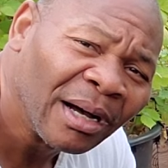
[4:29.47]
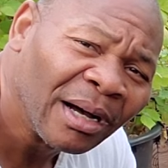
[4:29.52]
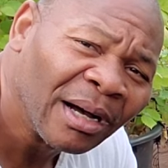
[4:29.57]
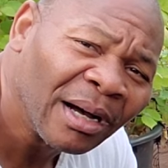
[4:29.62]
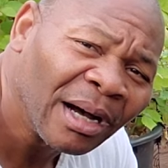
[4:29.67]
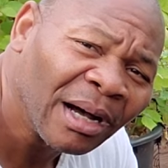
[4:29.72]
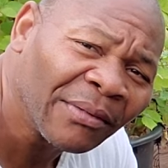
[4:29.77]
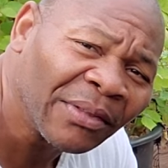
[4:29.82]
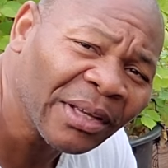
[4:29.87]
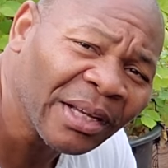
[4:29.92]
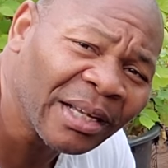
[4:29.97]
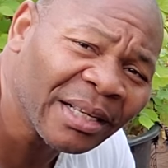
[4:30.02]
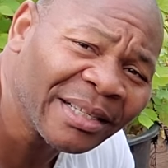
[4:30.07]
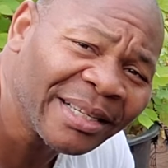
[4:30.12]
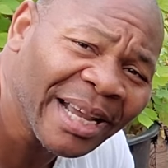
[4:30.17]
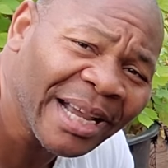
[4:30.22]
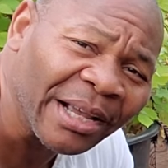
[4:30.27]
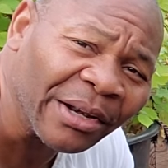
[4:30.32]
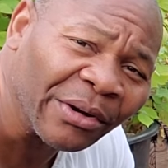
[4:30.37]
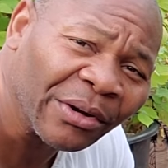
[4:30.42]
of the
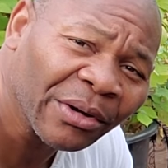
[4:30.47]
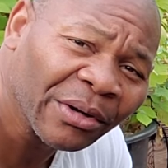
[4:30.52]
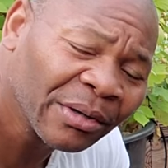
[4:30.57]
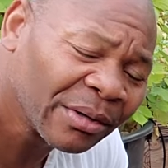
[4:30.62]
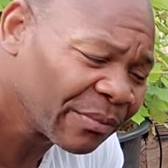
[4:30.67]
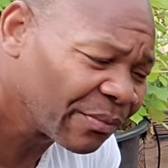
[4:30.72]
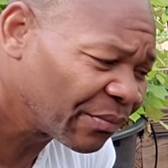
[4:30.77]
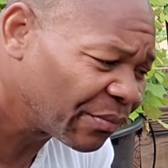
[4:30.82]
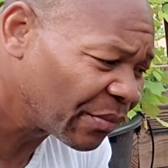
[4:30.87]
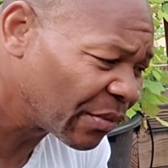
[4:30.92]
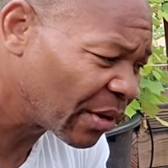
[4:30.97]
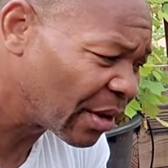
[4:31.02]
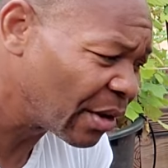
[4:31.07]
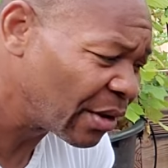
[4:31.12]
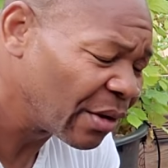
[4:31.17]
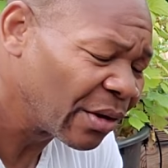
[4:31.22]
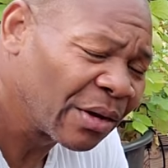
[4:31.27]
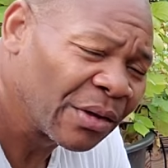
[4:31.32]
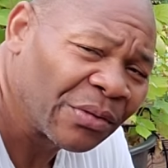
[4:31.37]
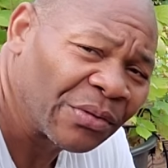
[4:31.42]
container,
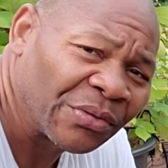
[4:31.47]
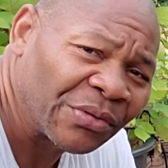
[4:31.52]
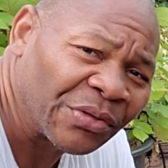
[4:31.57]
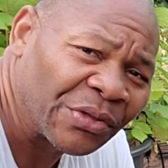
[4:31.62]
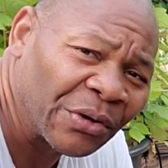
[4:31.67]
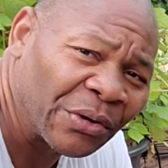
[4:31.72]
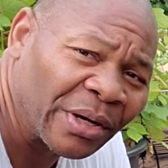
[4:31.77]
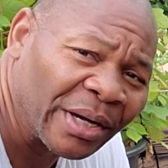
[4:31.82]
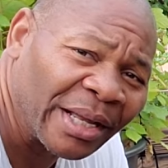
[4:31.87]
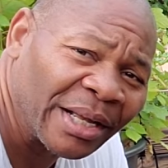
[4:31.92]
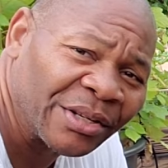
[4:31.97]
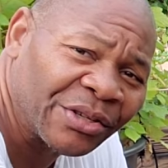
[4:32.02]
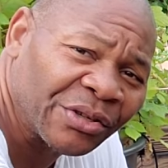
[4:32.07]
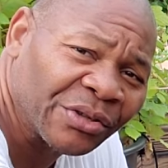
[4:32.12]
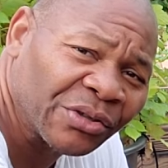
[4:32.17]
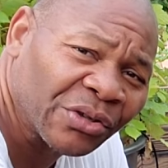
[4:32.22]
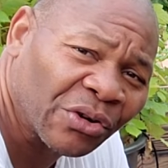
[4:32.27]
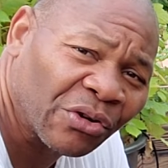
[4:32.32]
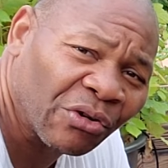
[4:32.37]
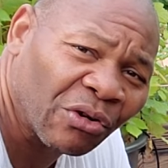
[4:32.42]
30
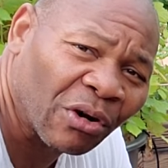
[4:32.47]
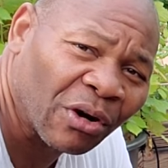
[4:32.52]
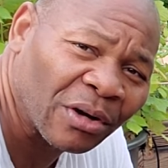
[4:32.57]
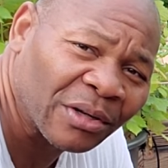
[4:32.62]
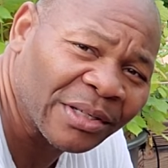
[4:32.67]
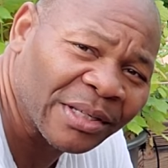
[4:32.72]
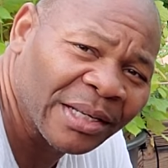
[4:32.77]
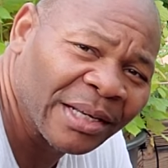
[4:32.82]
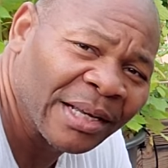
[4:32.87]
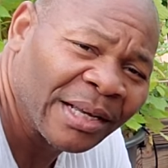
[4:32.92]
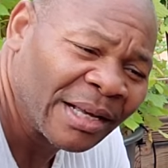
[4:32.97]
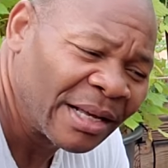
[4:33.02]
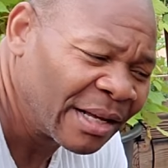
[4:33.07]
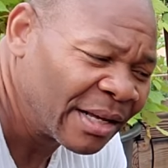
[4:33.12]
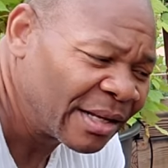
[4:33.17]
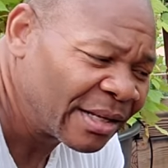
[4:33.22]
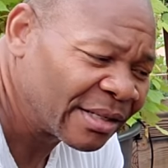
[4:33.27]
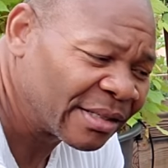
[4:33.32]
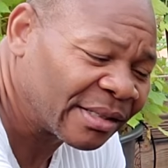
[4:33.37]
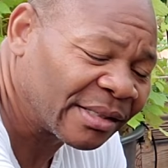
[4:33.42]
inches
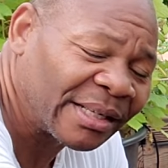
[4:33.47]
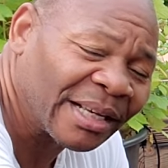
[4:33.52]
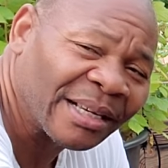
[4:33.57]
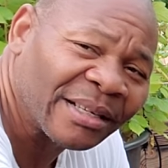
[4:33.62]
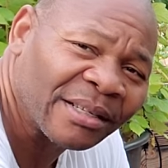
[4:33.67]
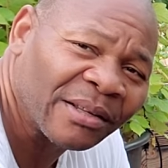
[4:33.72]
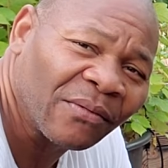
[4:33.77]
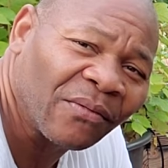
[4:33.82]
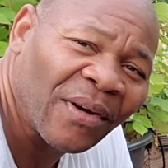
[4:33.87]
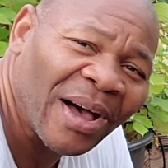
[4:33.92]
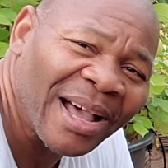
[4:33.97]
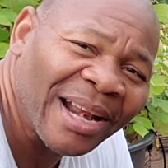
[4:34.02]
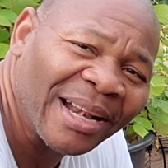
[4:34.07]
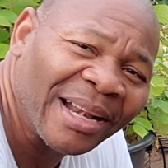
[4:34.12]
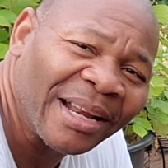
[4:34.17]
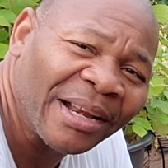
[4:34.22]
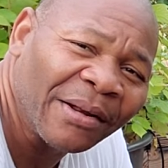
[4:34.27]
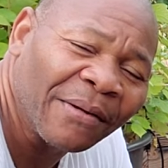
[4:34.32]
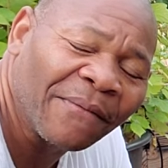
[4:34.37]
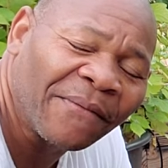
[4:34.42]
across. 6 divided
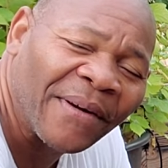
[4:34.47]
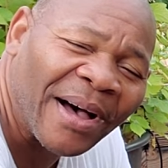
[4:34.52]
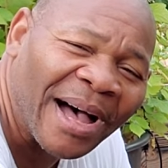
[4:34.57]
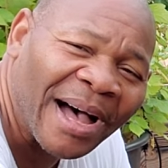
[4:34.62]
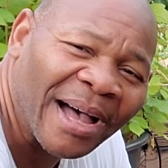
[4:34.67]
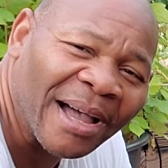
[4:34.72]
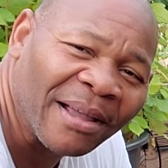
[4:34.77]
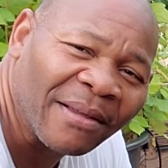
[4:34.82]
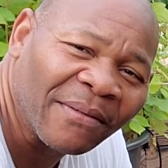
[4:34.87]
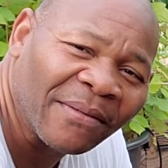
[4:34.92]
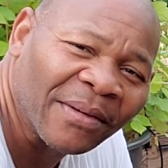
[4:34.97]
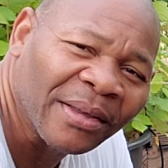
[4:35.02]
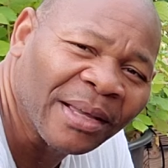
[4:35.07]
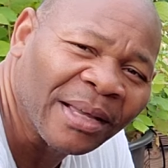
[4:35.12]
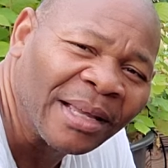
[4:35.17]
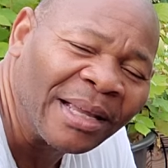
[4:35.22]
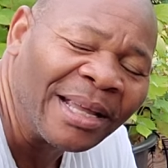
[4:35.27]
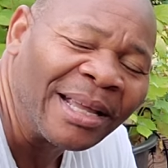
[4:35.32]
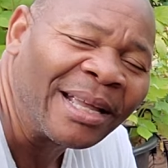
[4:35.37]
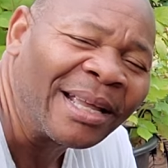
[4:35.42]
into 5
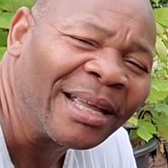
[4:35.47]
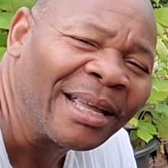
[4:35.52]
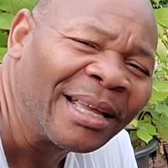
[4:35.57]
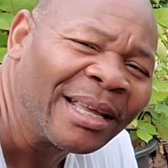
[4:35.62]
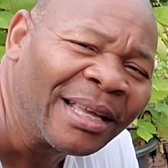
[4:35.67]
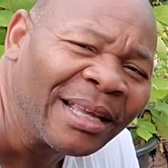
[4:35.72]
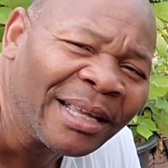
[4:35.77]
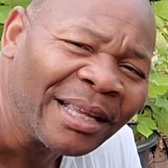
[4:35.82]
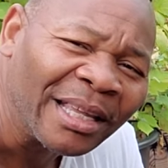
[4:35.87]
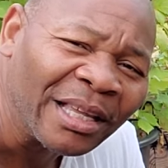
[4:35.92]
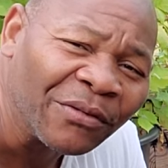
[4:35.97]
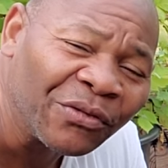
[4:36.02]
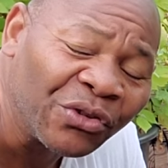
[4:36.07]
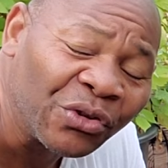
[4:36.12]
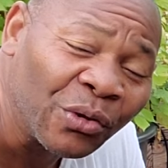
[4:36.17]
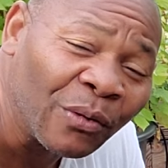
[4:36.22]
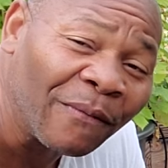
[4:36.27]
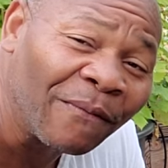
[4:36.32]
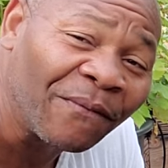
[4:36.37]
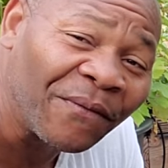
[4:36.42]
gives
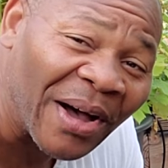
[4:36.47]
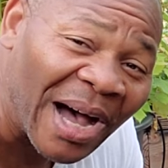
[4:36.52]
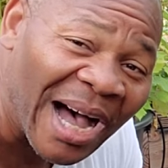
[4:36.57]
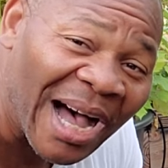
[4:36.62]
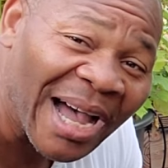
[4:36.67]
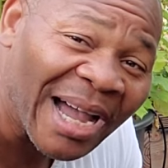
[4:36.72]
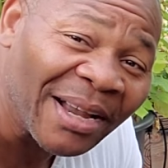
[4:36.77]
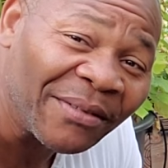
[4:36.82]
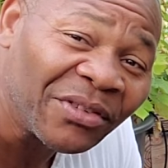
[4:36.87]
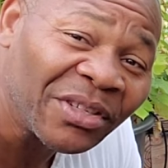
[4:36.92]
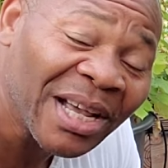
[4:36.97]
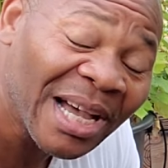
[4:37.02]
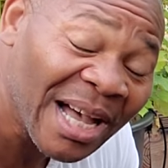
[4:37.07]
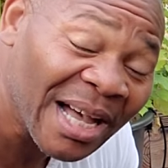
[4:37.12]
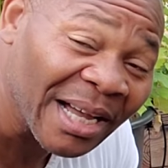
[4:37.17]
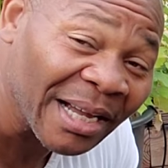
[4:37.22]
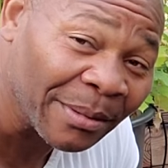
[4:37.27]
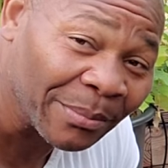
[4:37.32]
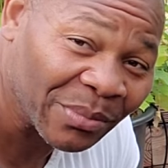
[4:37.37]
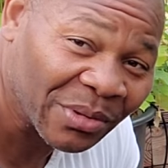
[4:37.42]
you 5
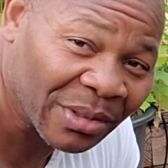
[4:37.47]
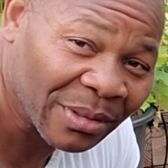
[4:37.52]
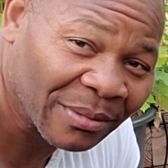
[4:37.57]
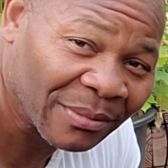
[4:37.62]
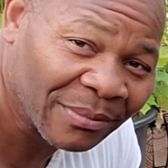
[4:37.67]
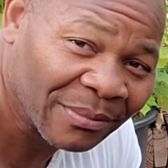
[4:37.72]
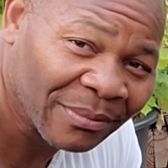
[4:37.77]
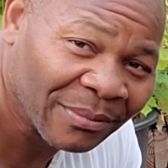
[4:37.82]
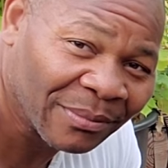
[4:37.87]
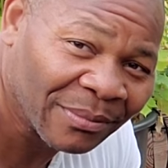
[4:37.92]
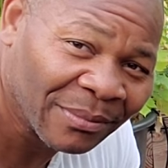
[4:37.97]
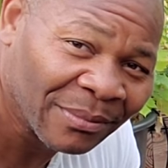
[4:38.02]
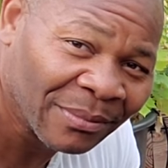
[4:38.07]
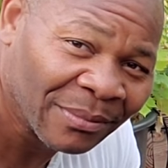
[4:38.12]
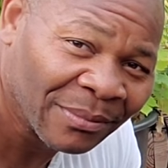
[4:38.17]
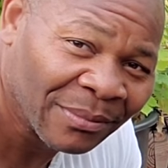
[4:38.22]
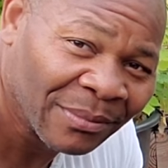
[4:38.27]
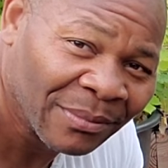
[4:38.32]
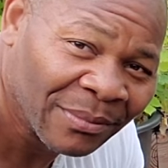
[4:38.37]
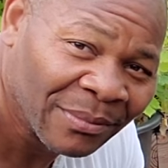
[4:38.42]
times.
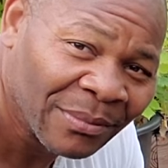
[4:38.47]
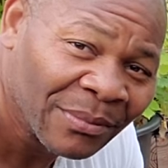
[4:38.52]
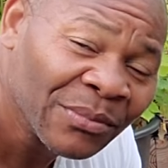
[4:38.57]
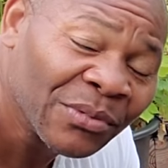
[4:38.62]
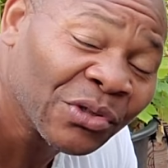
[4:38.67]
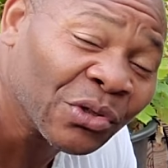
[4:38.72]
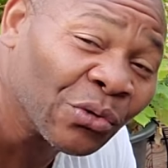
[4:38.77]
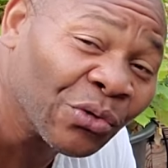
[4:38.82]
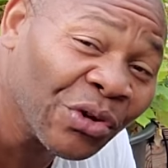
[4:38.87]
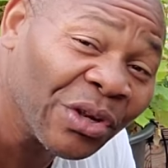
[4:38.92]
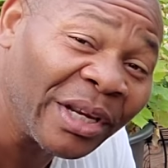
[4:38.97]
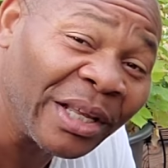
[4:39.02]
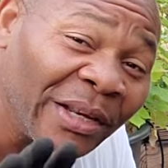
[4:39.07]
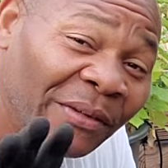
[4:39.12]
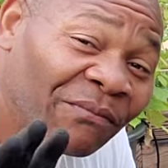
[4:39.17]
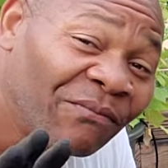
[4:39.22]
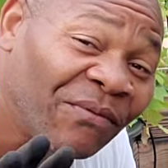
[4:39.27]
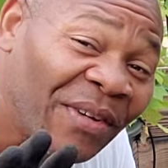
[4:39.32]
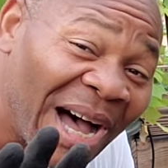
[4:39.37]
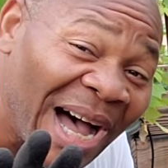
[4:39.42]
So you need
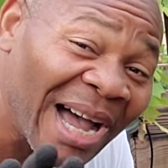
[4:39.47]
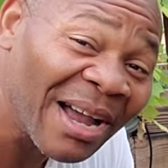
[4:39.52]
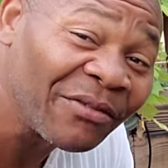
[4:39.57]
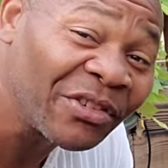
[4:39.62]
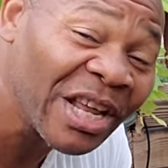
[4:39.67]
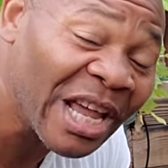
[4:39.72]
5